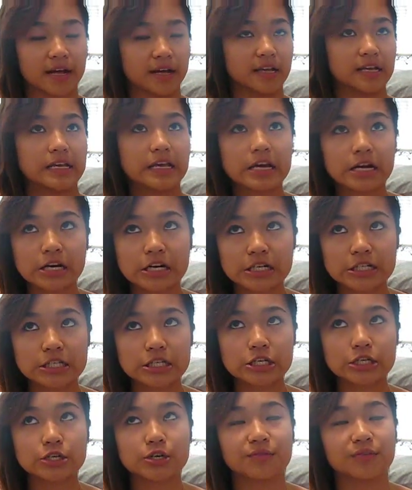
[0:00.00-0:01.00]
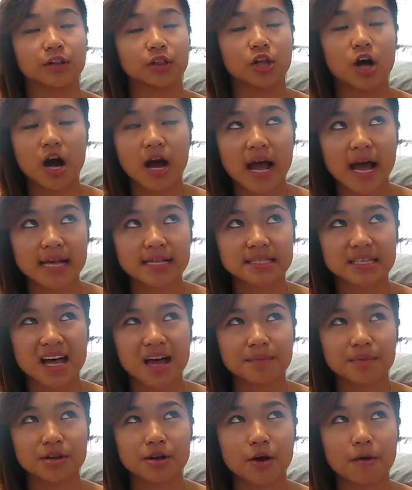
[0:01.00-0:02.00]
a year or two of a long ass
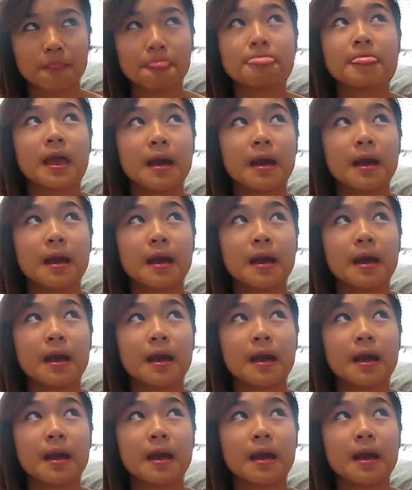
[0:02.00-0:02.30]
time, you know?